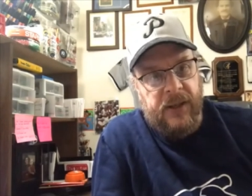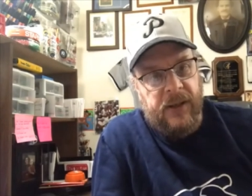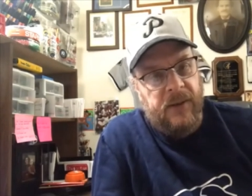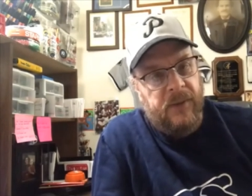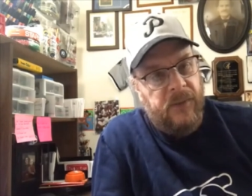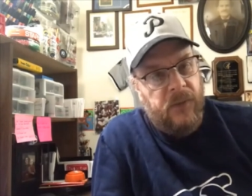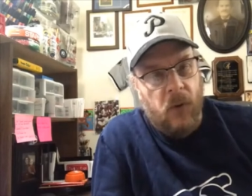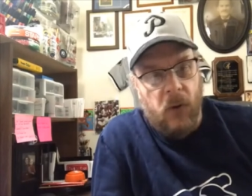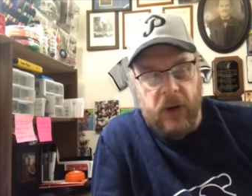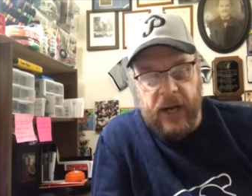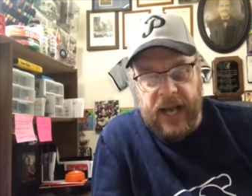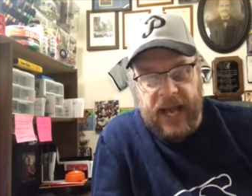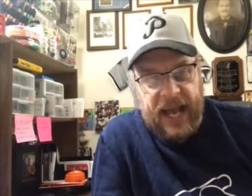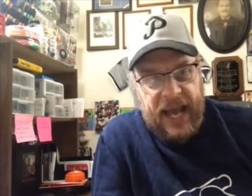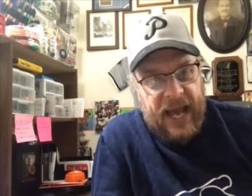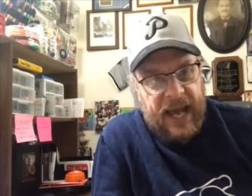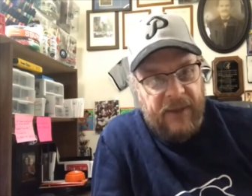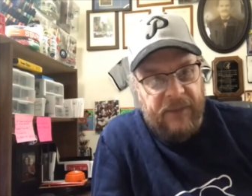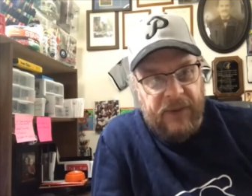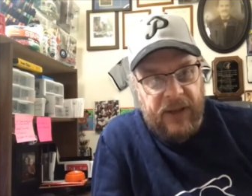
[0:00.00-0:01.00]
four and a
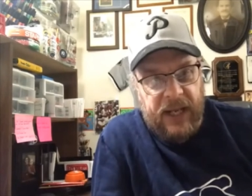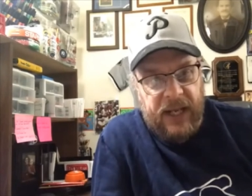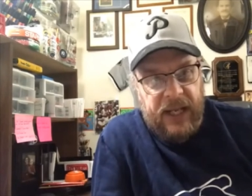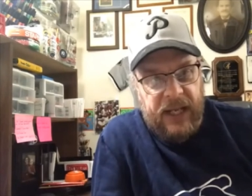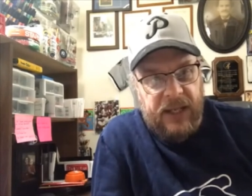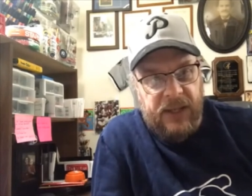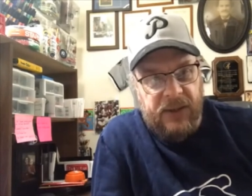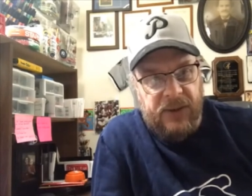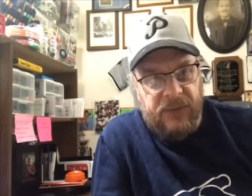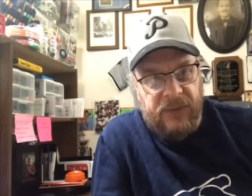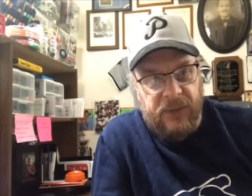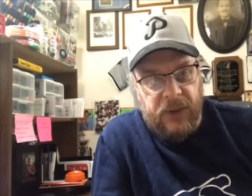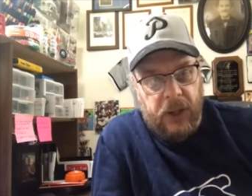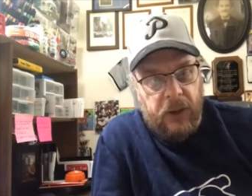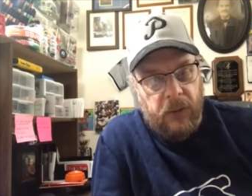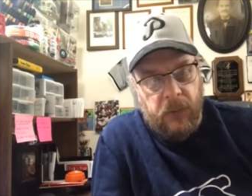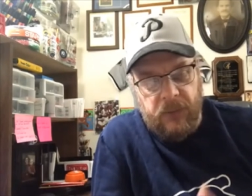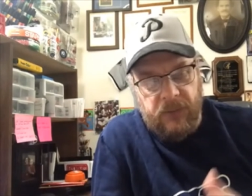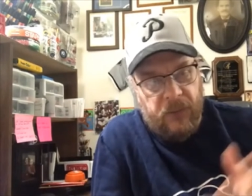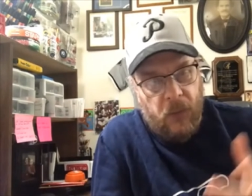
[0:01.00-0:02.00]
half innings, you
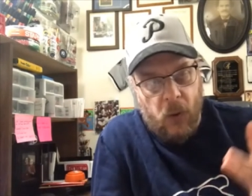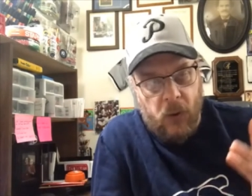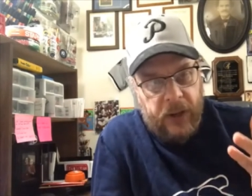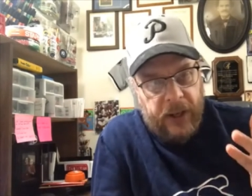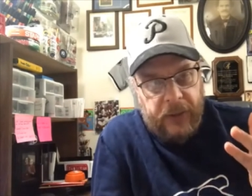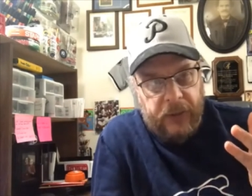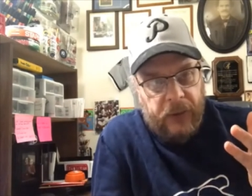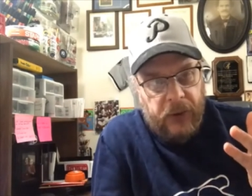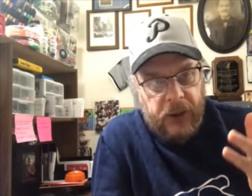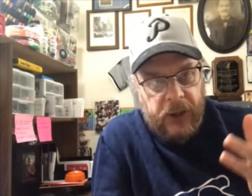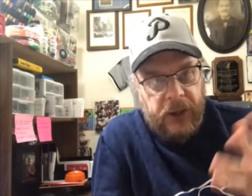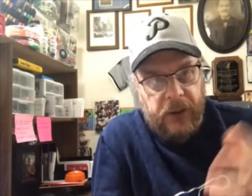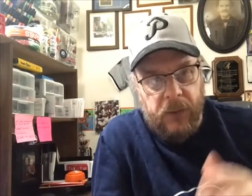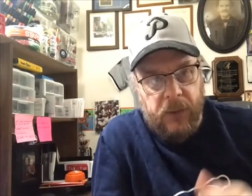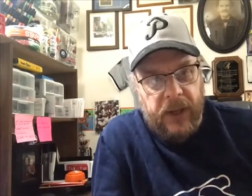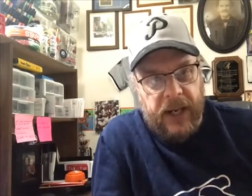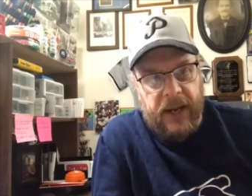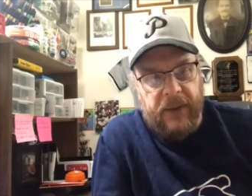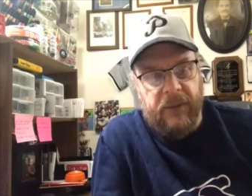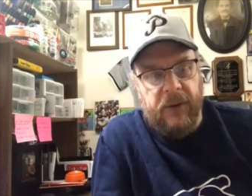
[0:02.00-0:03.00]
know, four and a third,
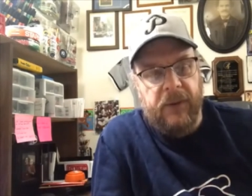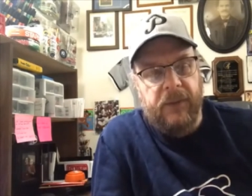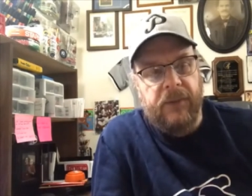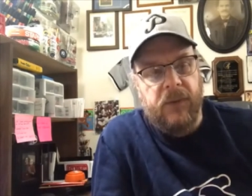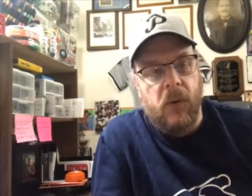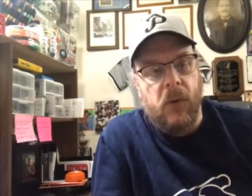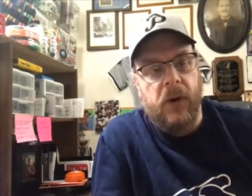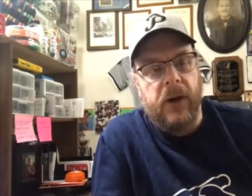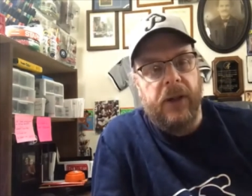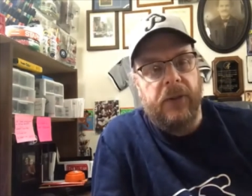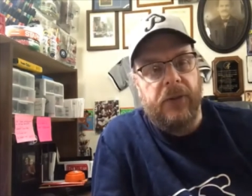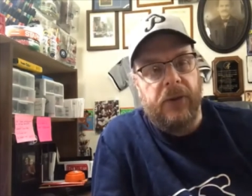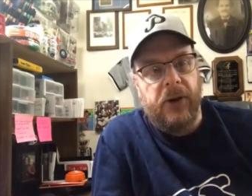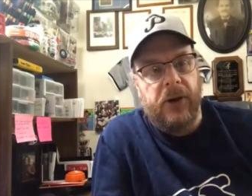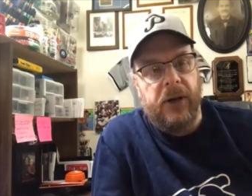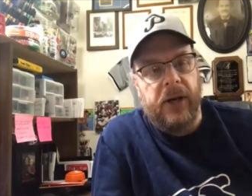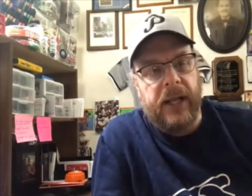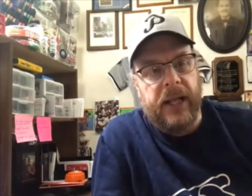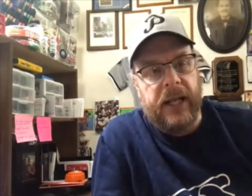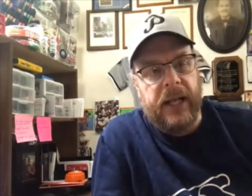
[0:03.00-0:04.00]
whatever, four and a
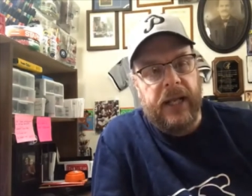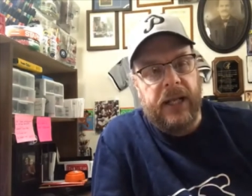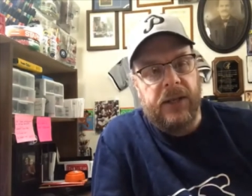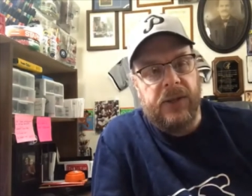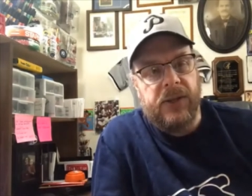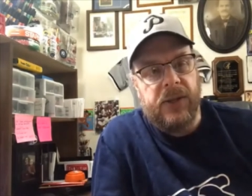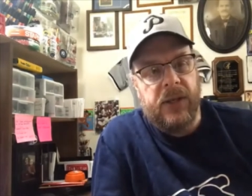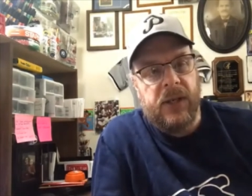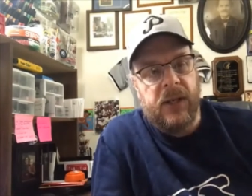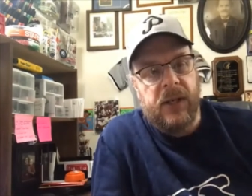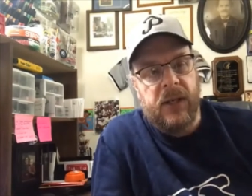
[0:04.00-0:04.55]
third innings